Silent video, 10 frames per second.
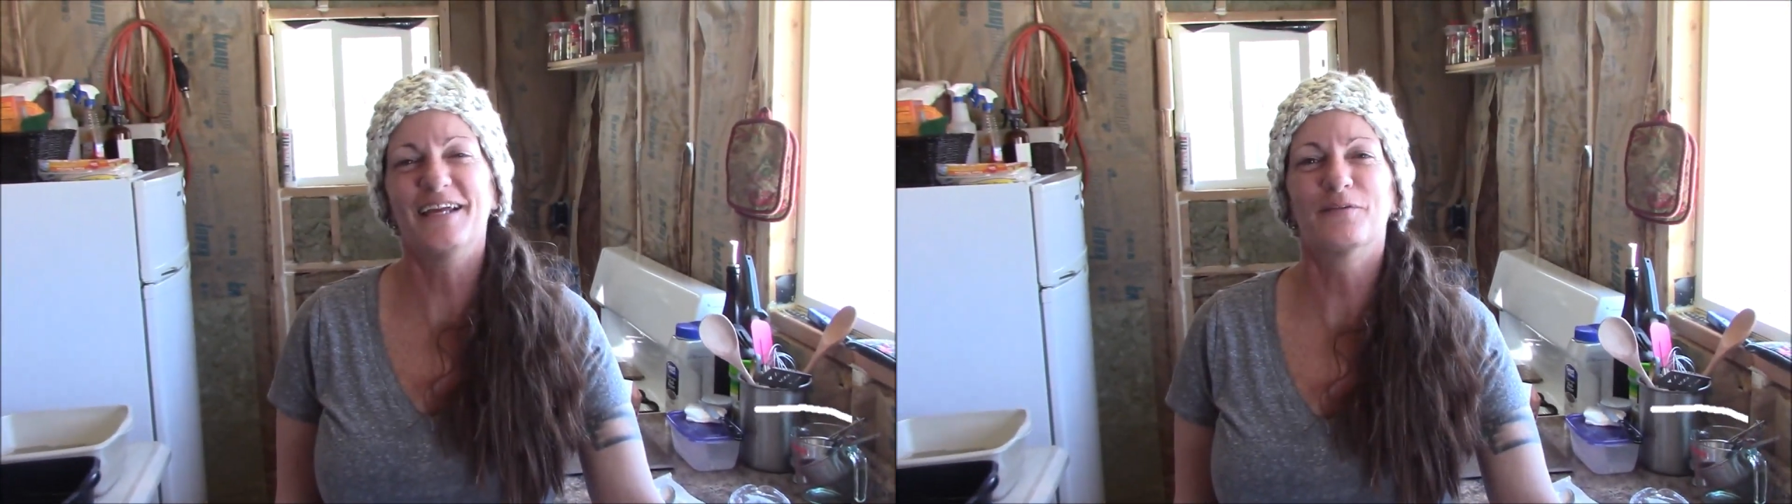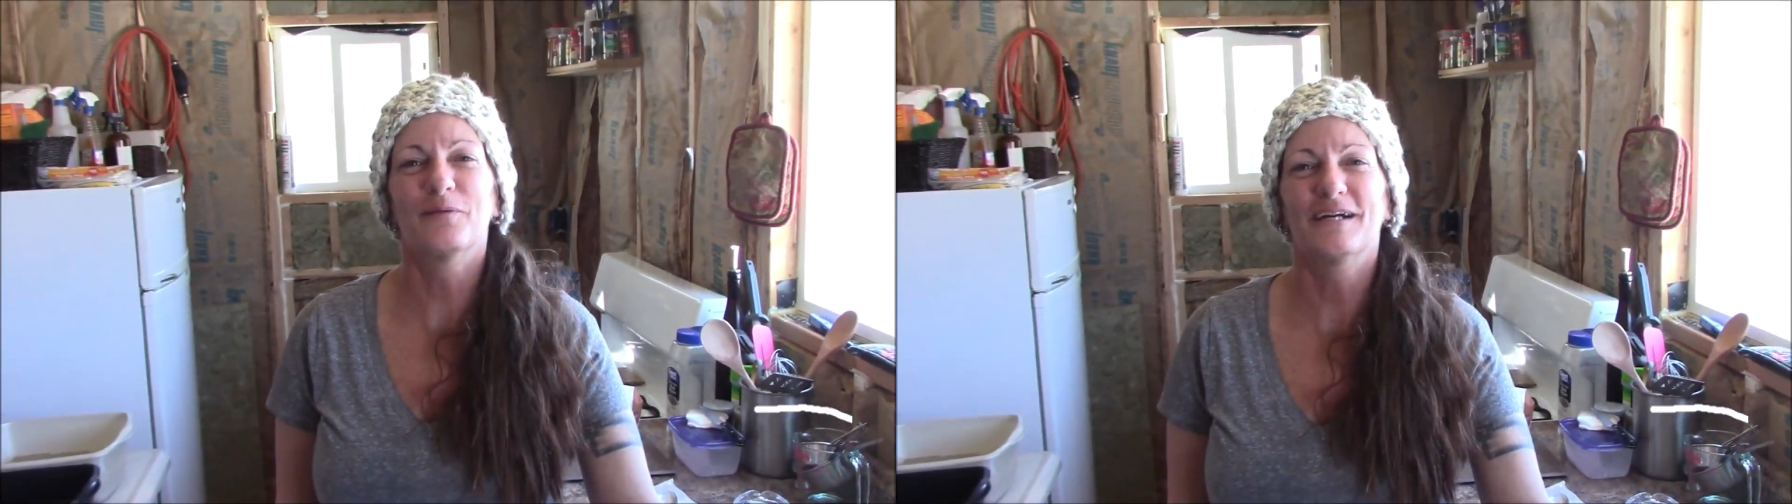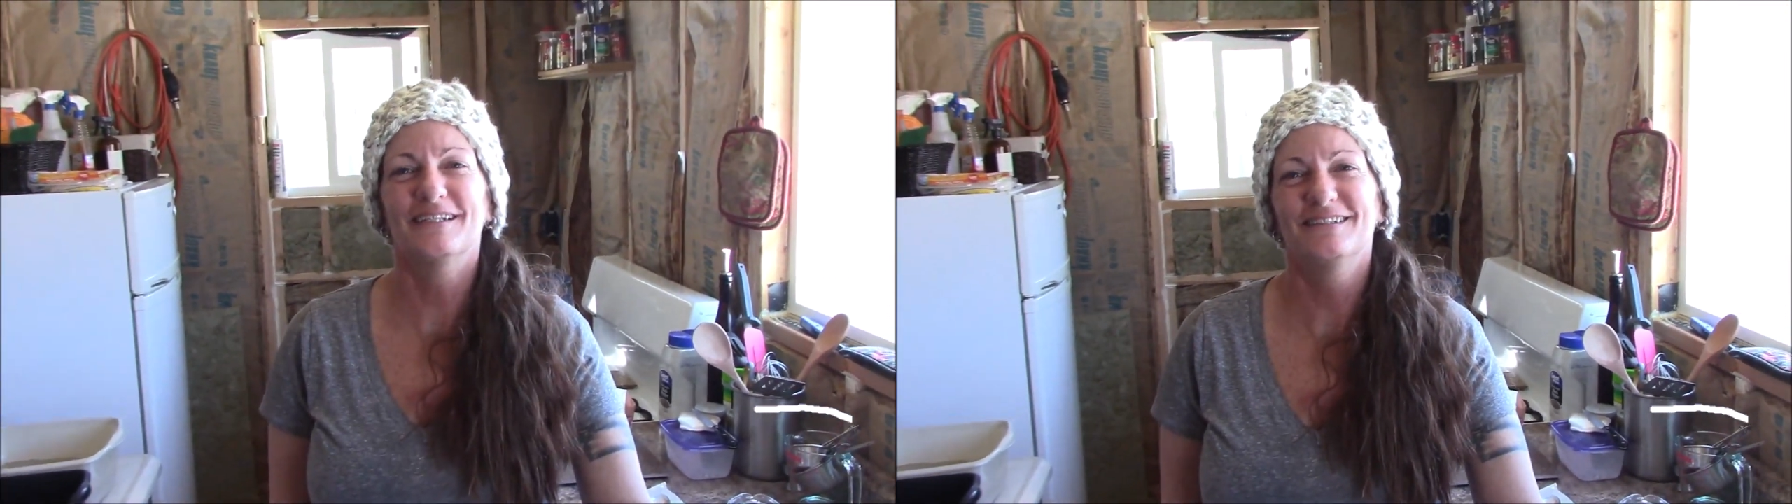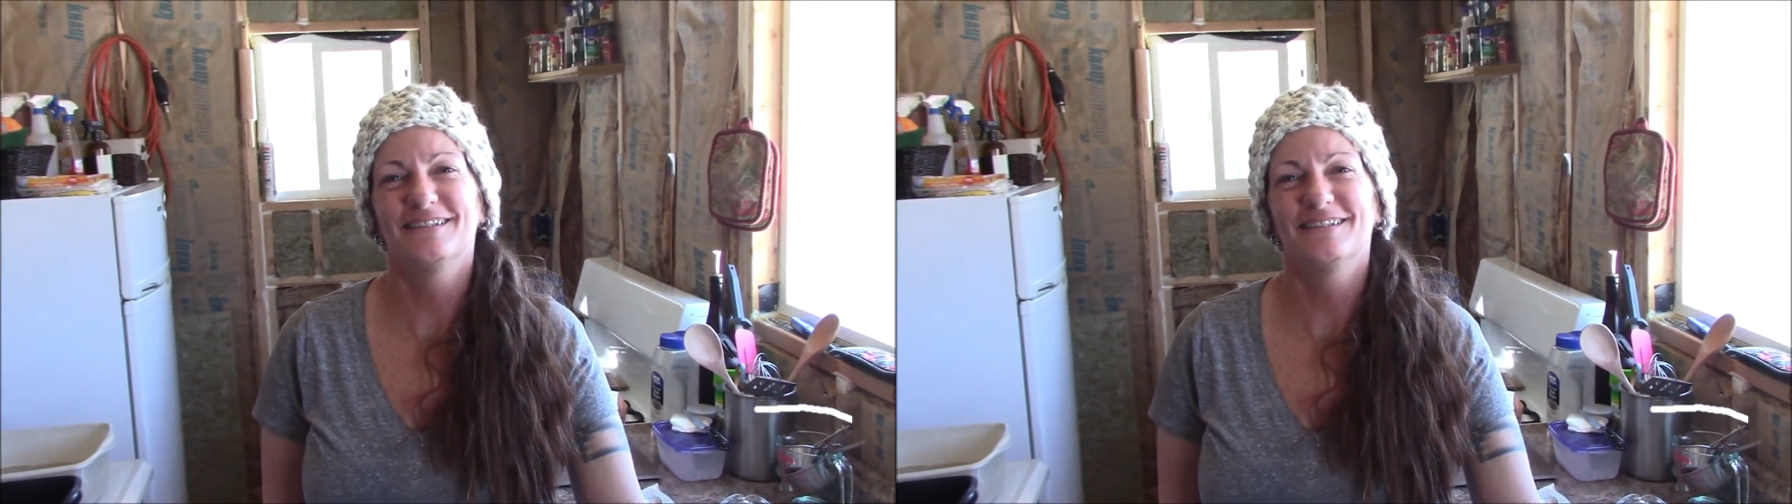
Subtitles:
everyone.